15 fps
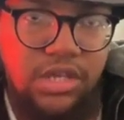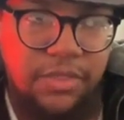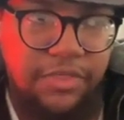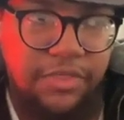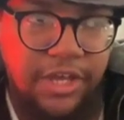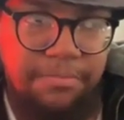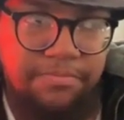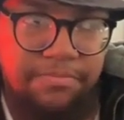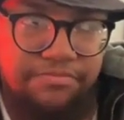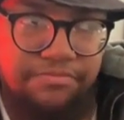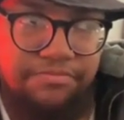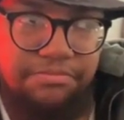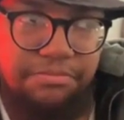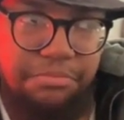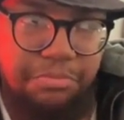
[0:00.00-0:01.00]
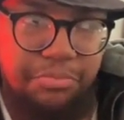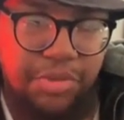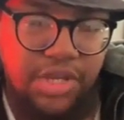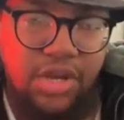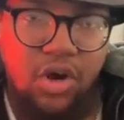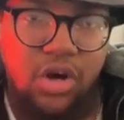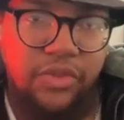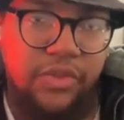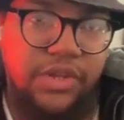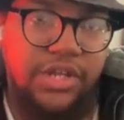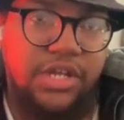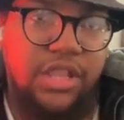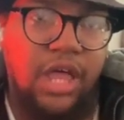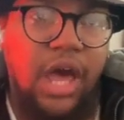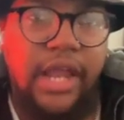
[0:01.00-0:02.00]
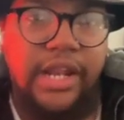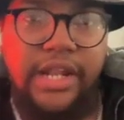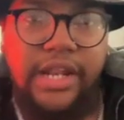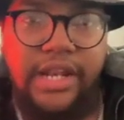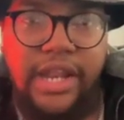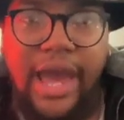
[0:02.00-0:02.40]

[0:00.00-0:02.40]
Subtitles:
them be on the decline and